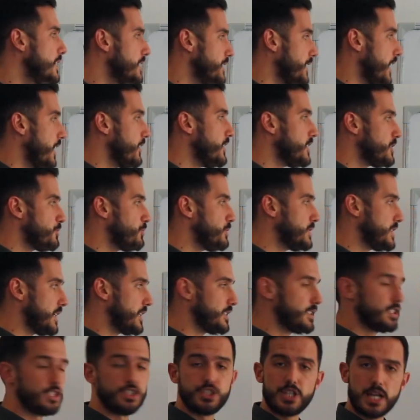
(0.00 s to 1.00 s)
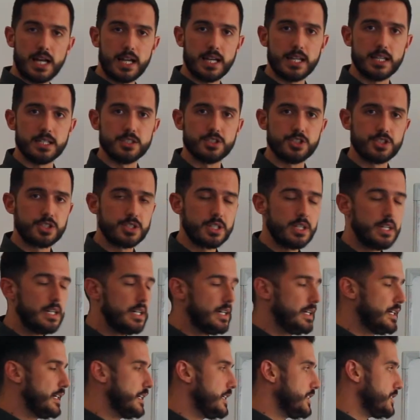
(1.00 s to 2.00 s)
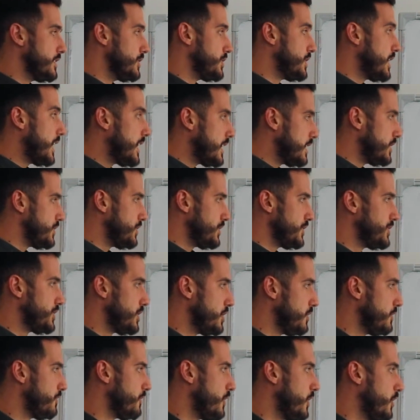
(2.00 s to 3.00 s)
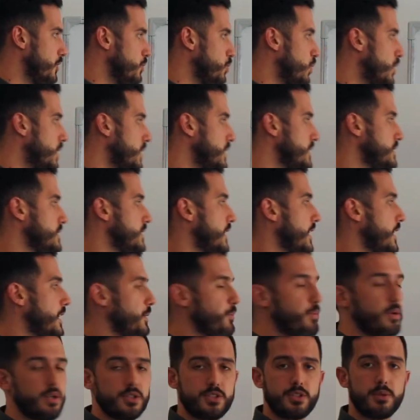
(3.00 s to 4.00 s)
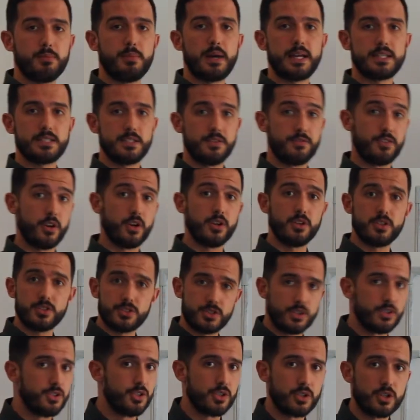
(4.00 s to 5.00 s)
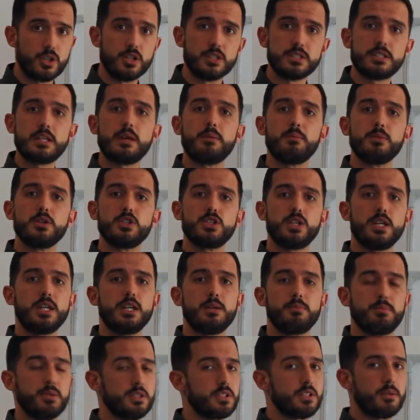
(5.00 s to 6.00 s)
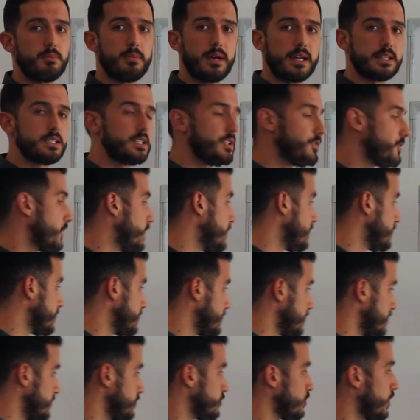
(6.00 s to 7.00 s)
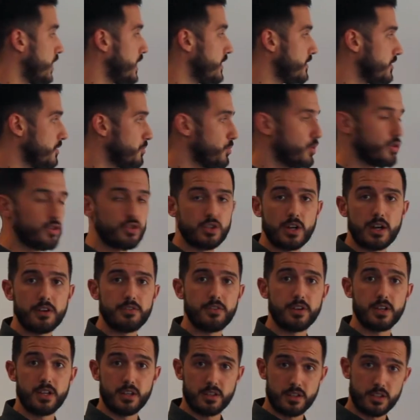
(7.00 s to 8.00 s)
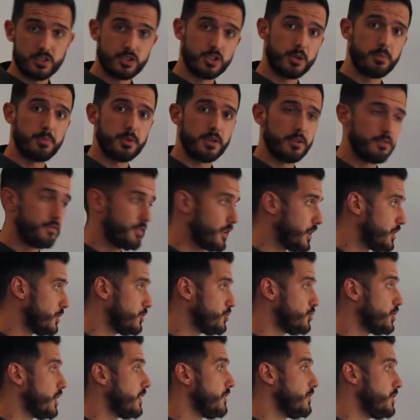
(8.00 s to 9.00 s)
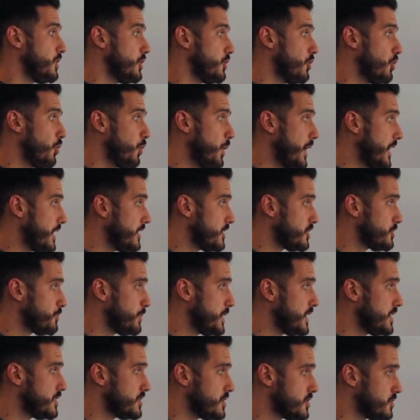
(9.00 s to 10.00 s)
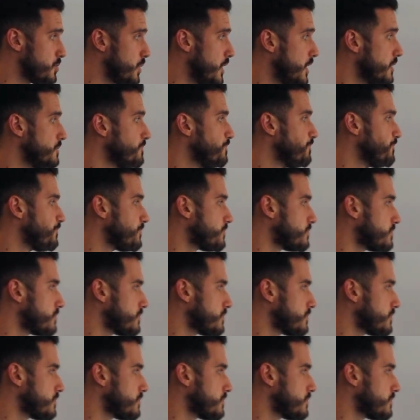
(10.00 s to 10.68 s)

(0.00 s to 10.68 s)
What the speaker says: Now this presents a challenge. The challenge is twofold. One is that it puts a massive onus on your content machine, it puts a massive onus on driving more traffic at the top of the funnel, driving your awareness piece as well.